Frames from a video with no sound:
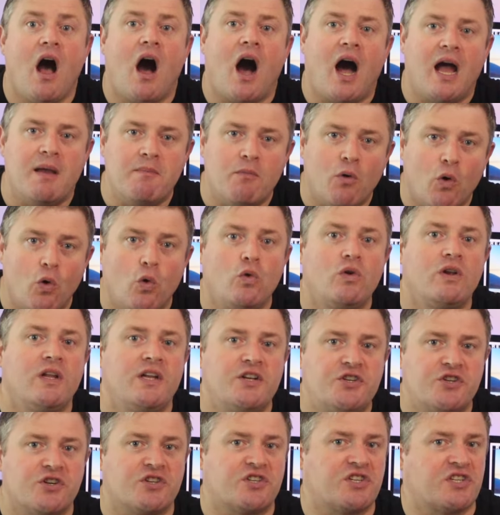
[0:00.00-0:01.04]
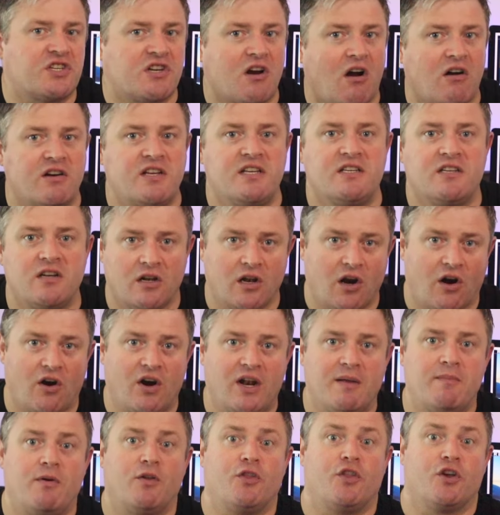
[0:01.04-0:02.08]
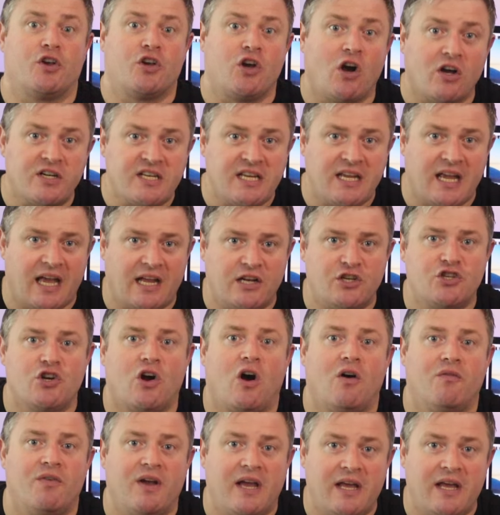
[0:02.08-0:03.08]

I'm only just starting to learn about the cutting edge of